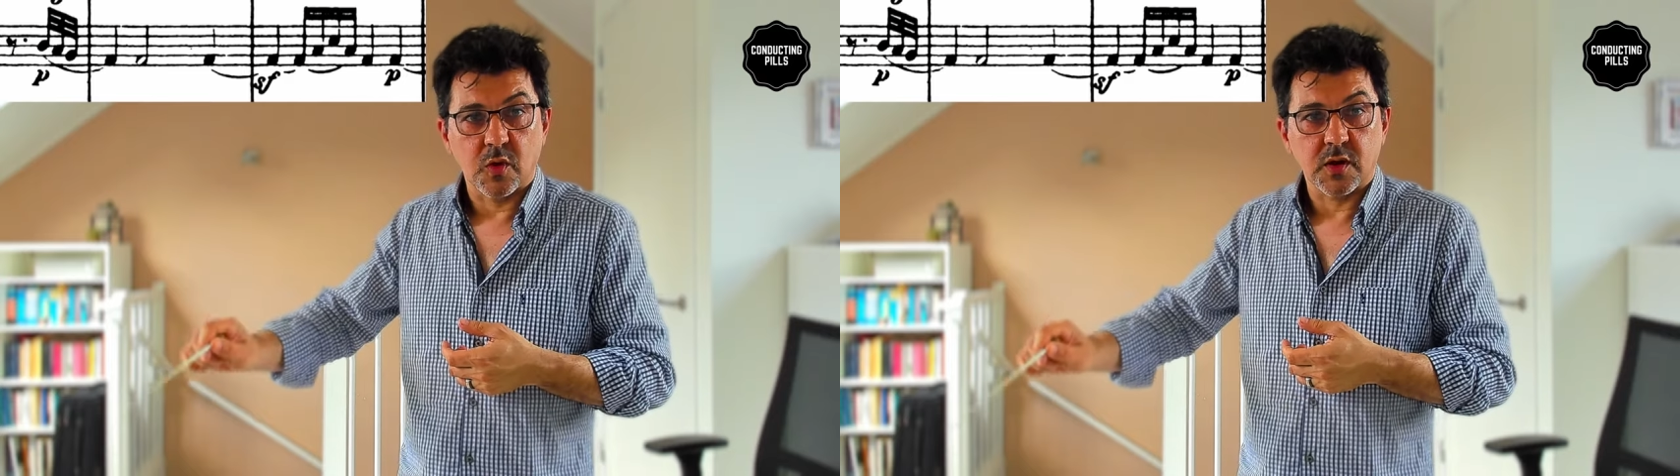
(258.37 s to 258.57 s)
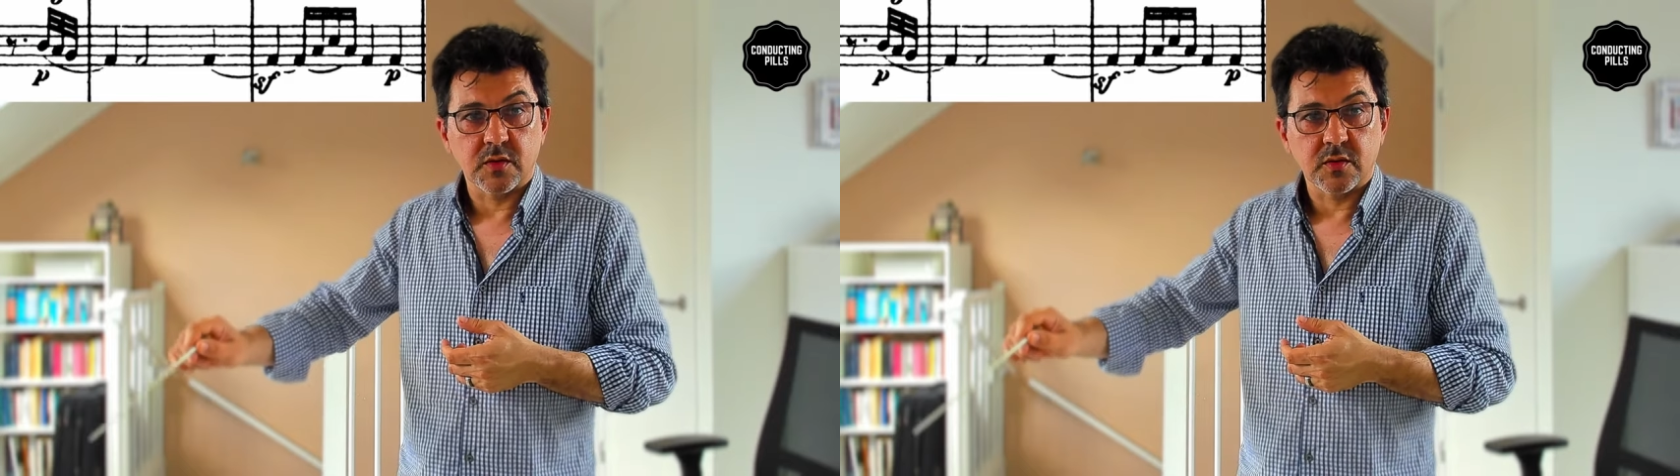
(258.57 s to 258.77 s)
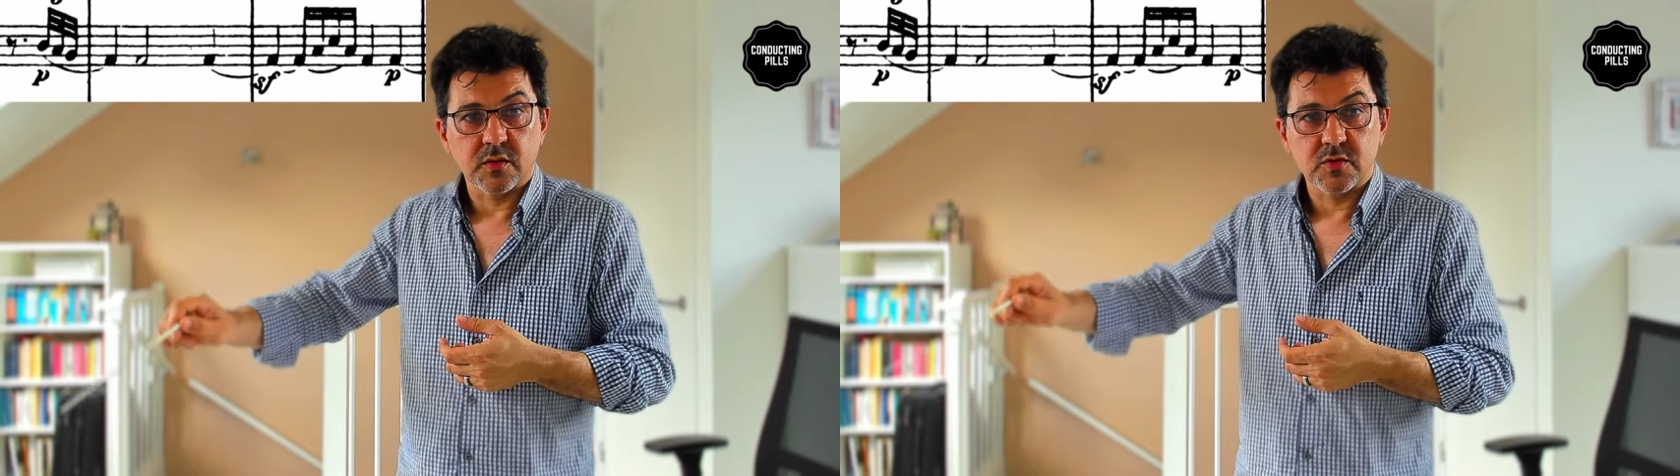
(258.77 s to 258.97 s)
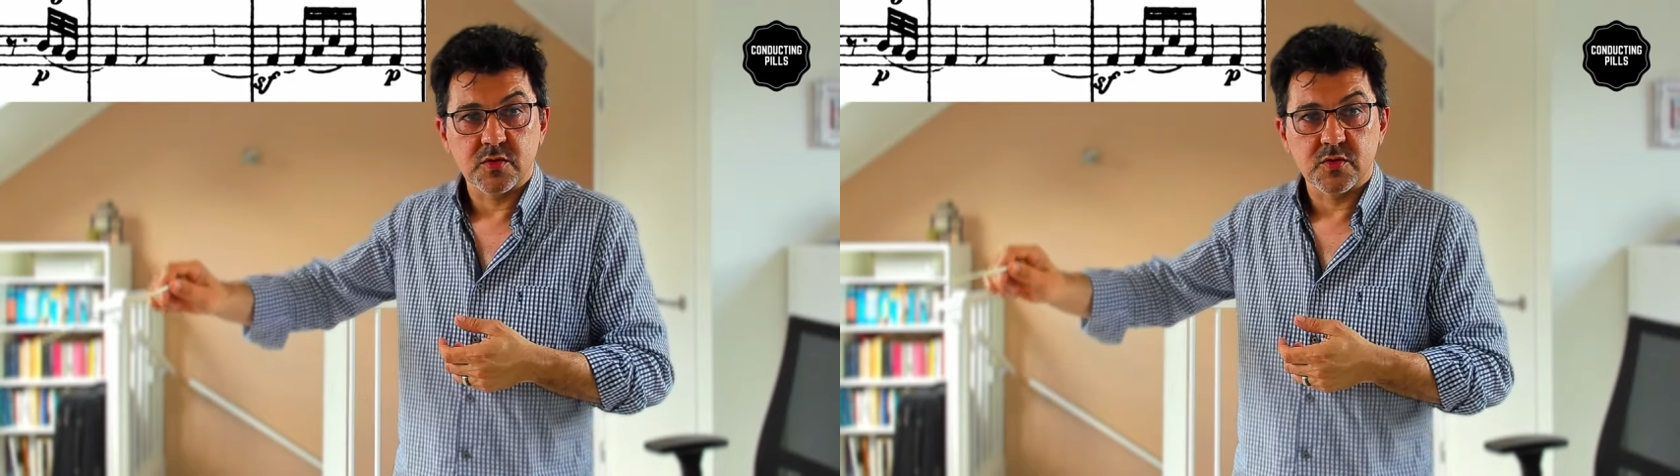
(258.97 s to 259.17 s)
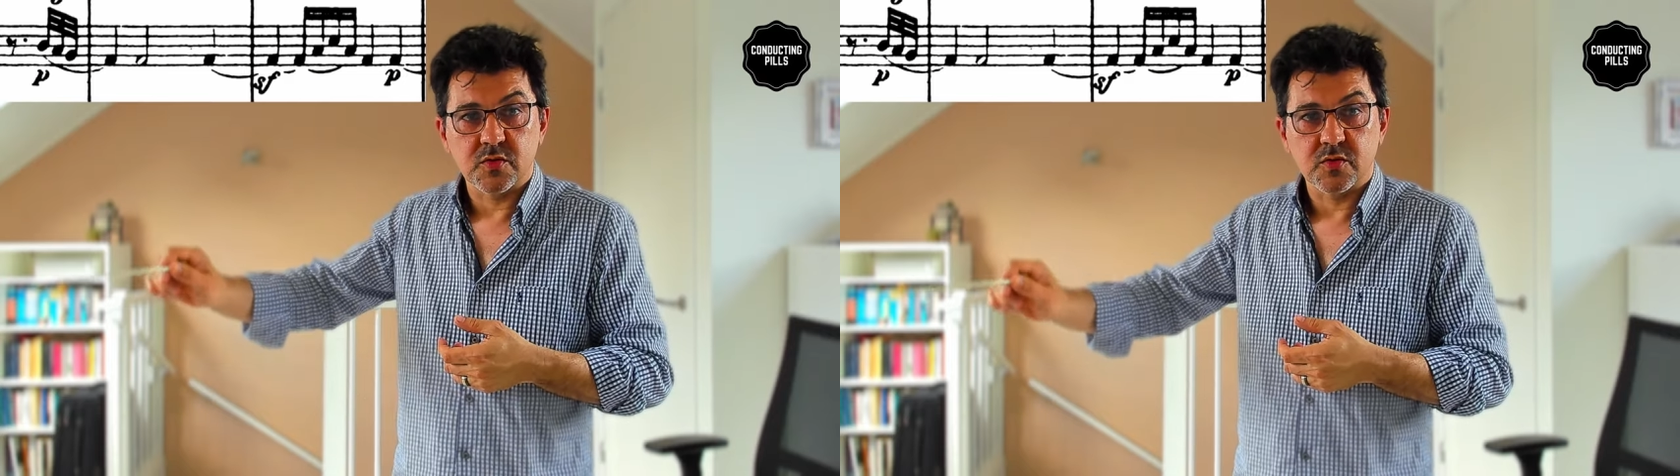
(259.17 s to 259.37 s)
1,
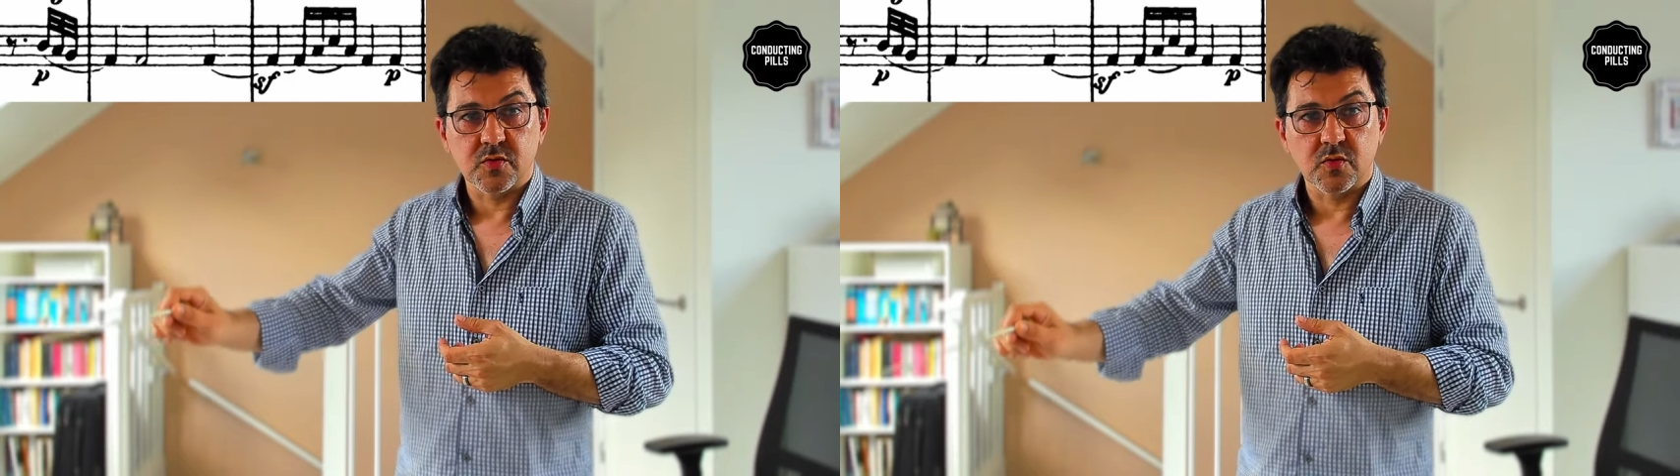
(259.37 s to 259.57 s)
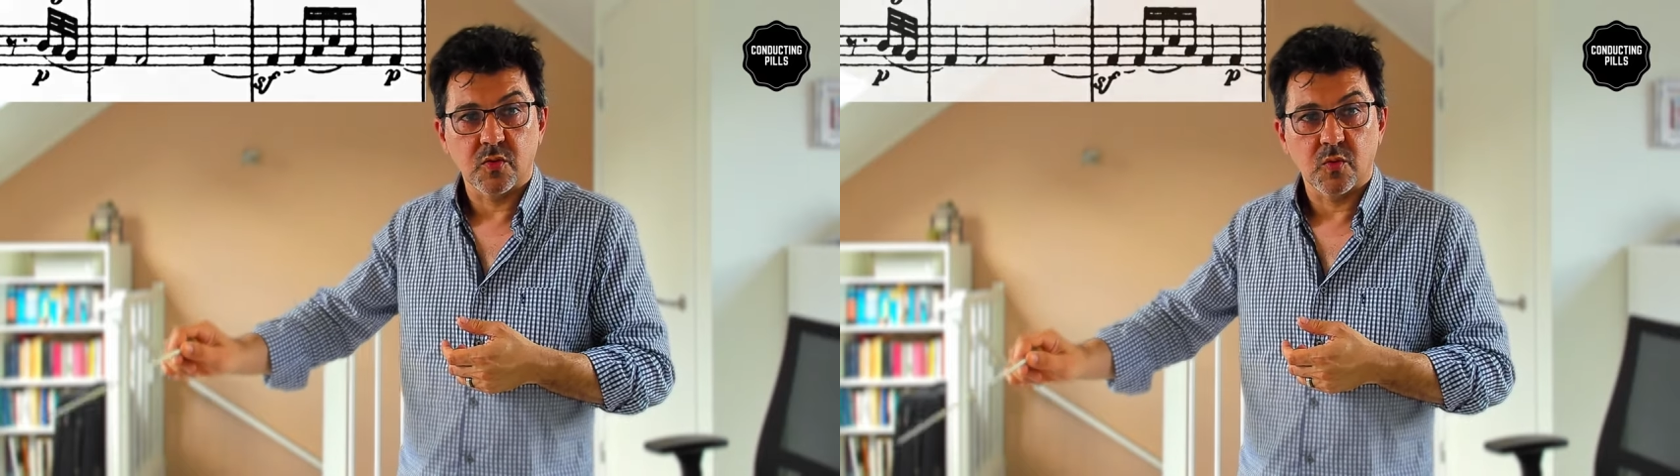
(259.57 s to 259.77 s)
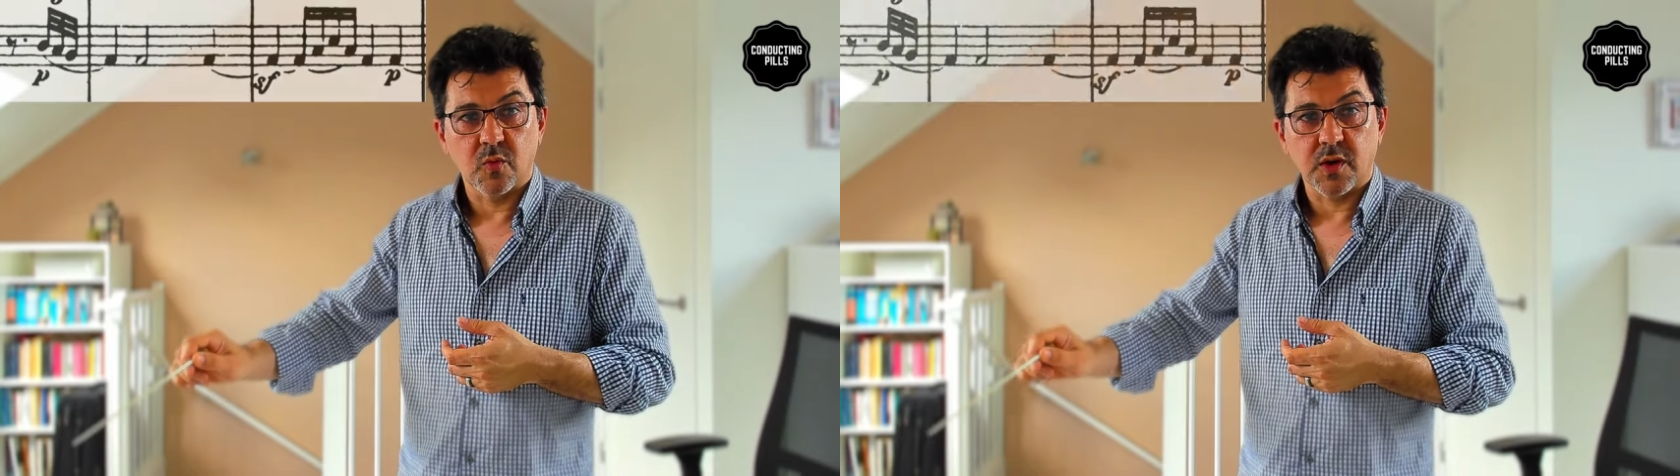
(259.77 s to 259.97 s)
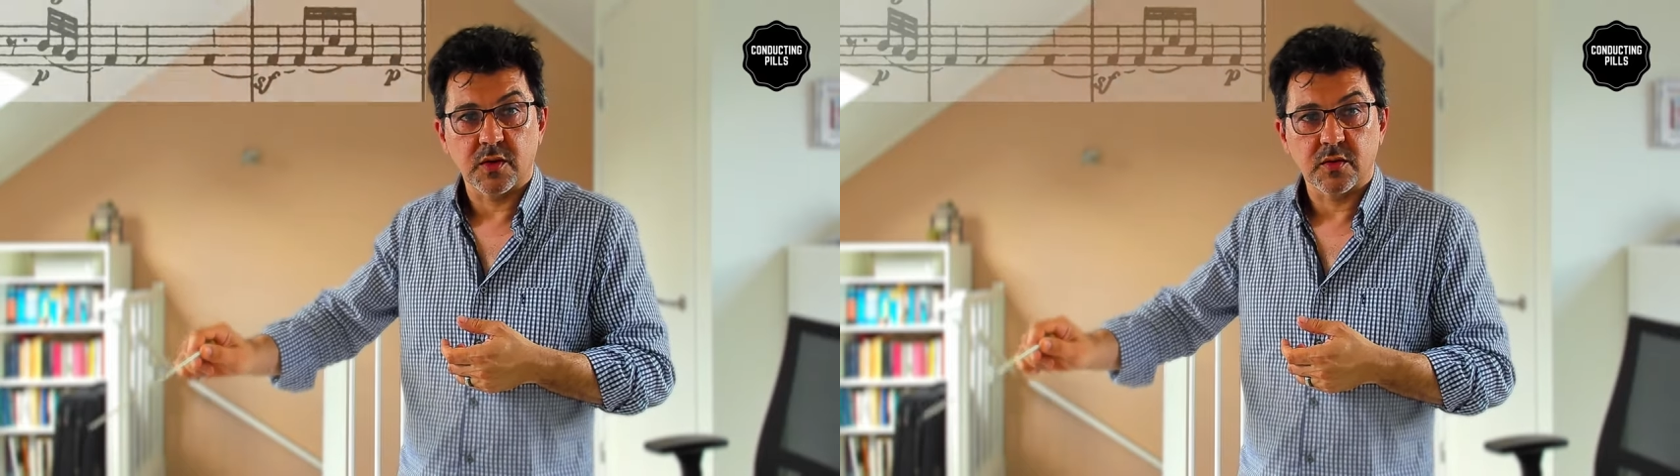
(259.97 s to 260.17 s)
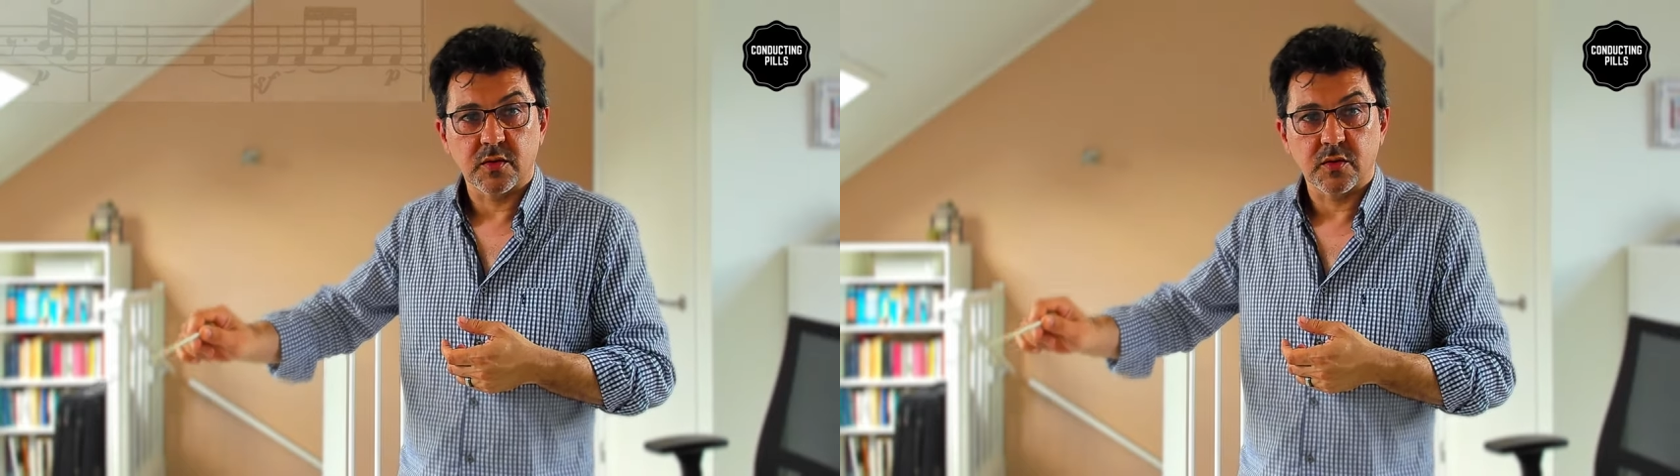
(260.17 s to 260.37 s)
2,
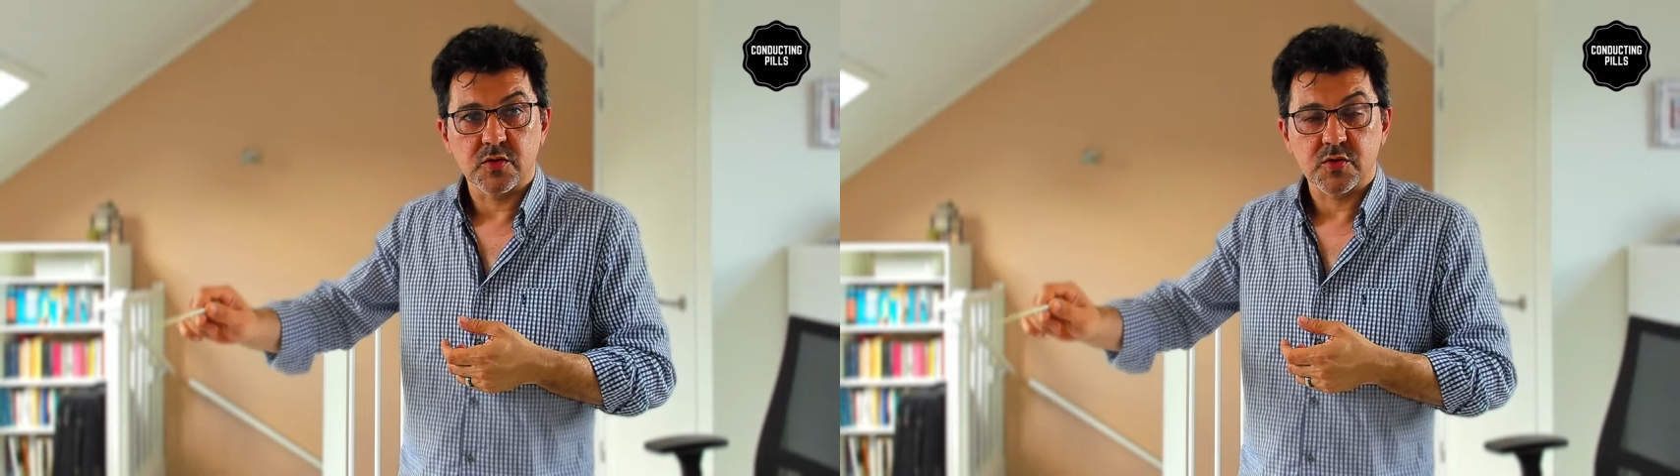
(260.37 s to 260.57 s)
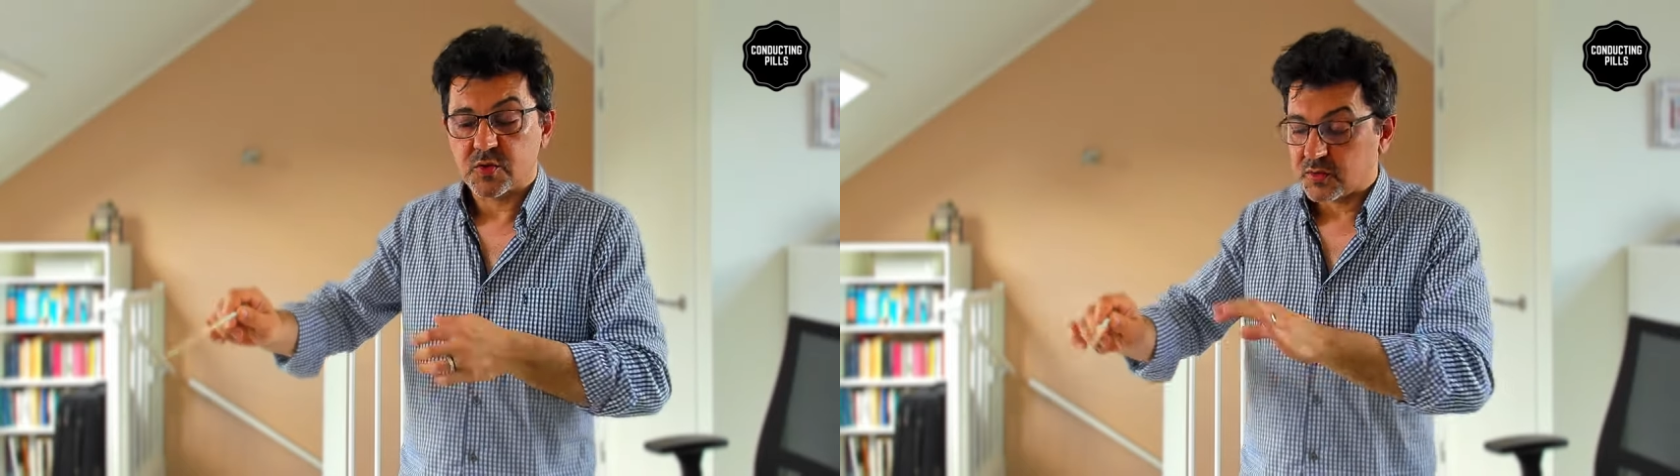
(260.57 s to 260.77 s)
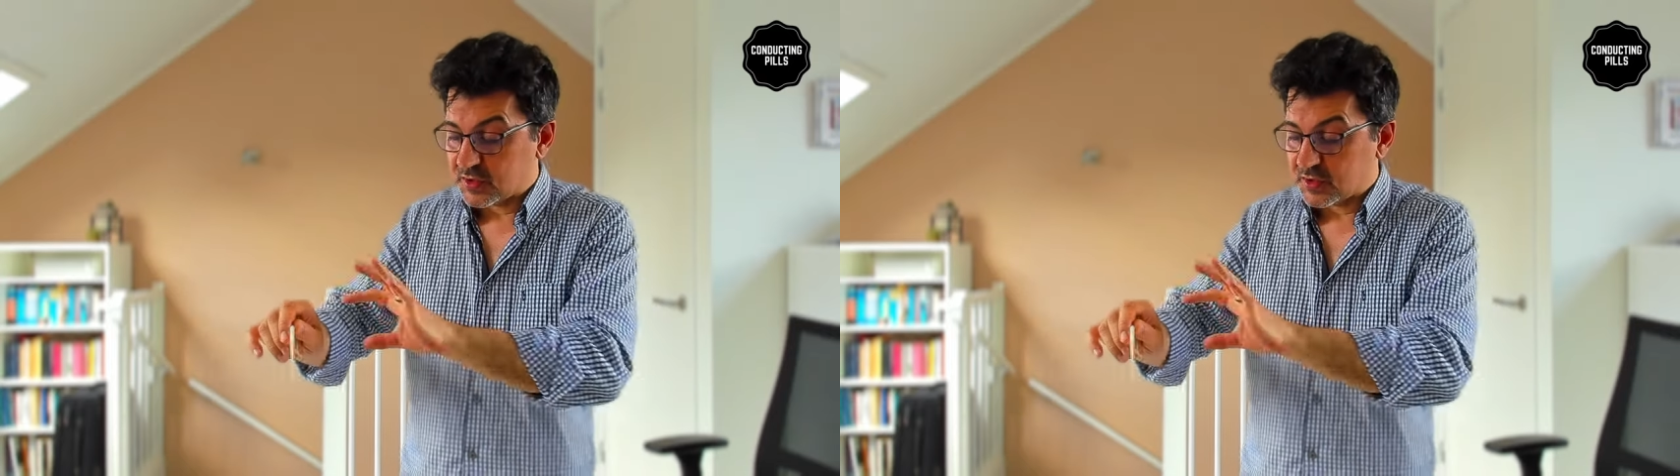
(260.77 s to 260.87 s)
1, 2.